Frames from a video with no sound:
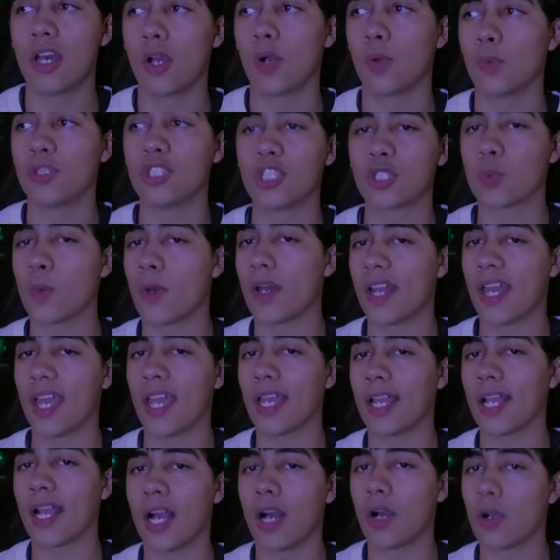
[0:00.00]
we just want to
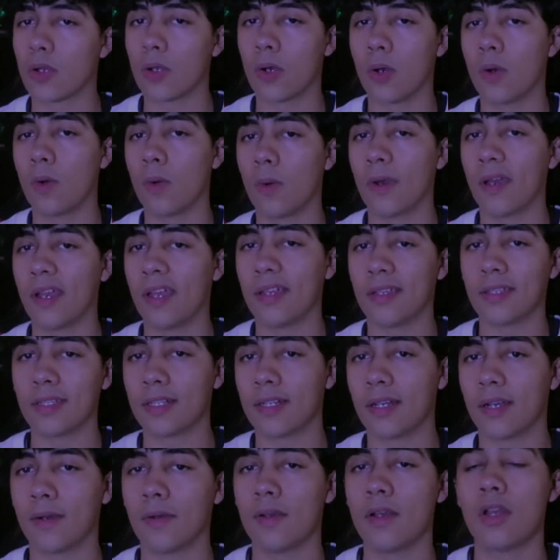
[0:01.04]
hang out, go away,"
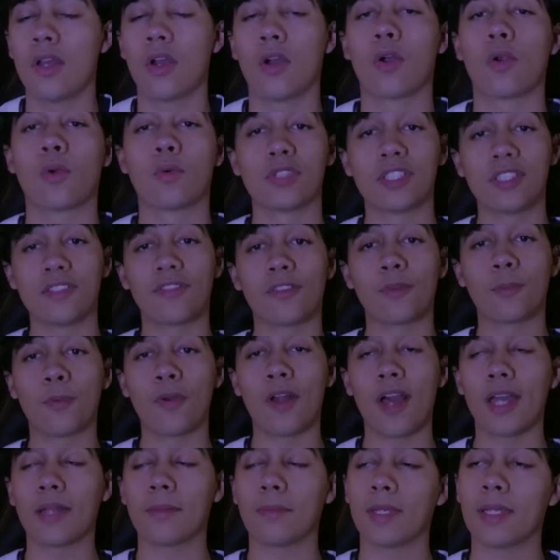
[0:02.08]
Or was it for
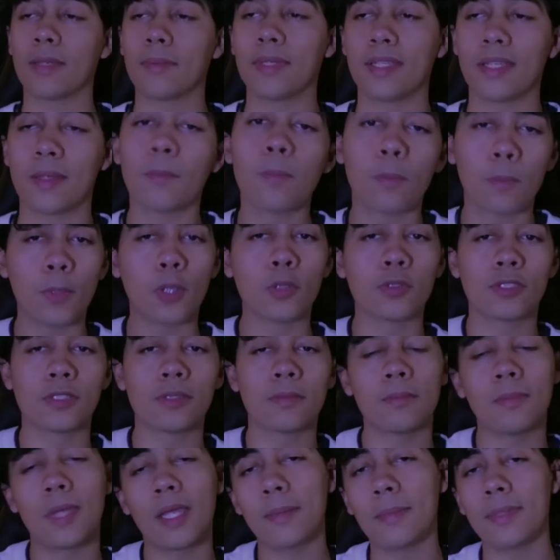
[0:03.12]
pride, maybe?
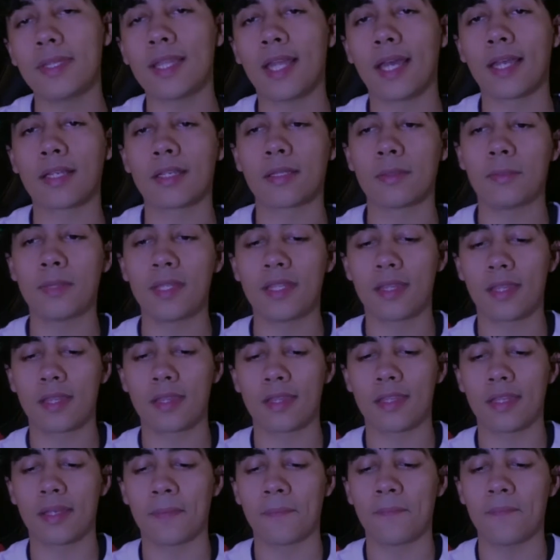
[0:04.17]
Maybe that could be the
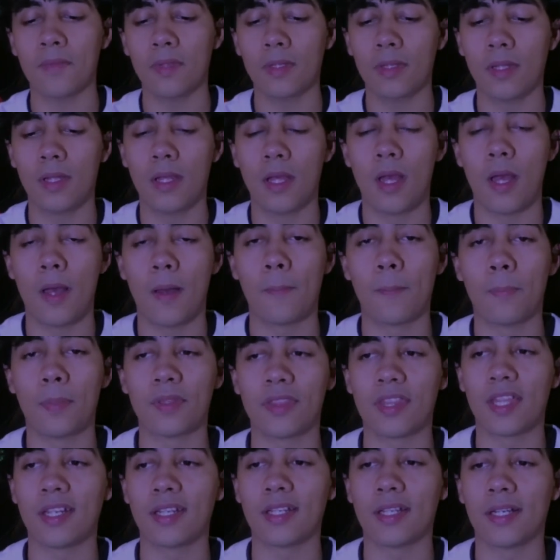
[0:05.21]
thing.
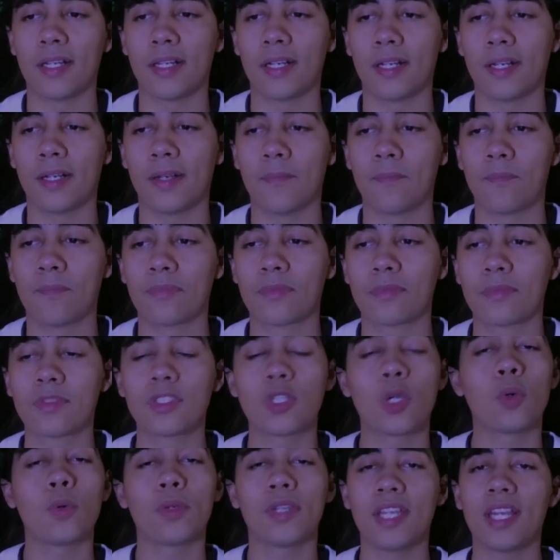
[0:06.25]
But then,
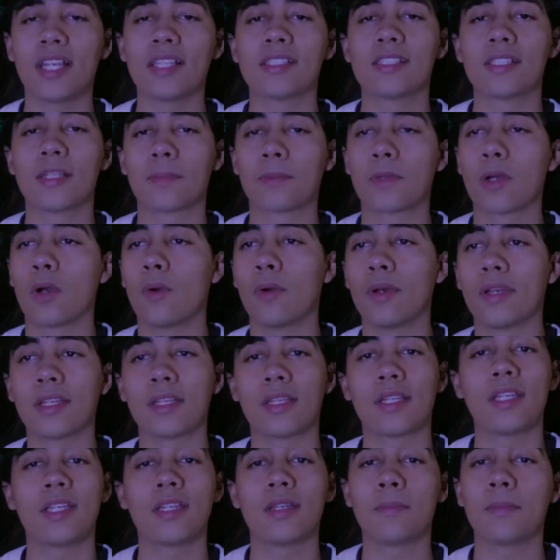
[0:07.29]
so he ends up
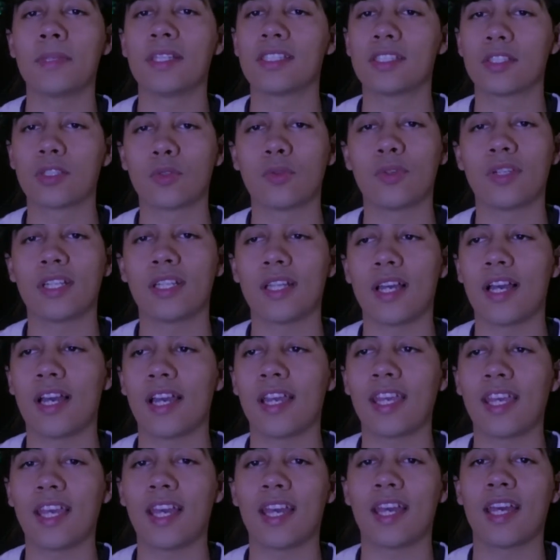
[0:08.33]
going, he meets the Green
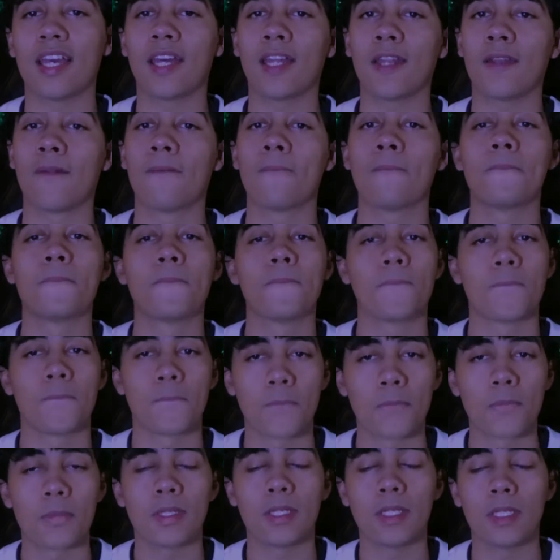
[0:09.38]
Knight, and,
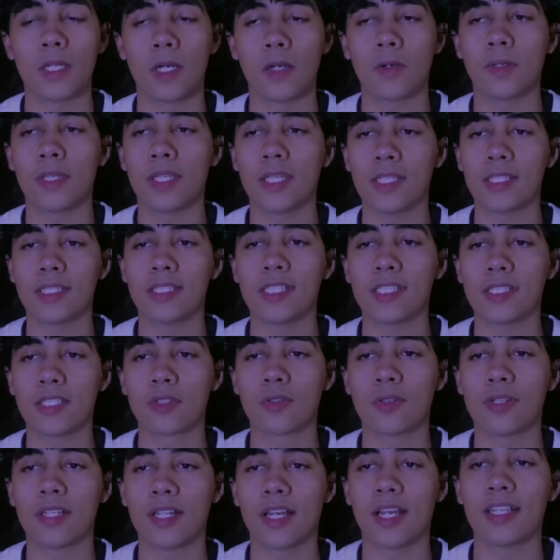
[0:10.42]
he sees the
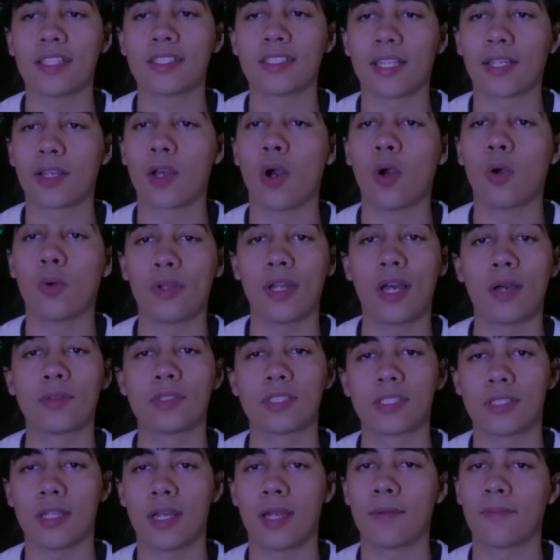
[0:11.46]
Green Knight, he's like, "Oh, now
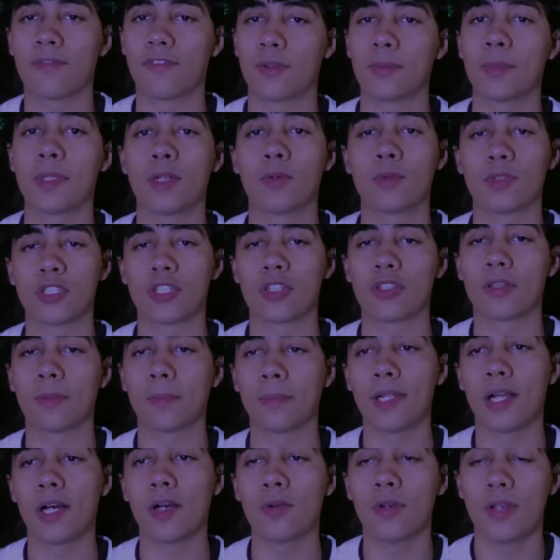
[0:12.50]
it's time for me to return the
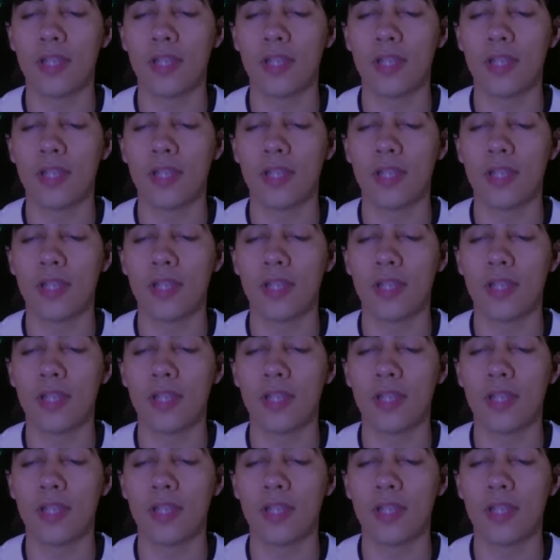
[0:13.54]
blow."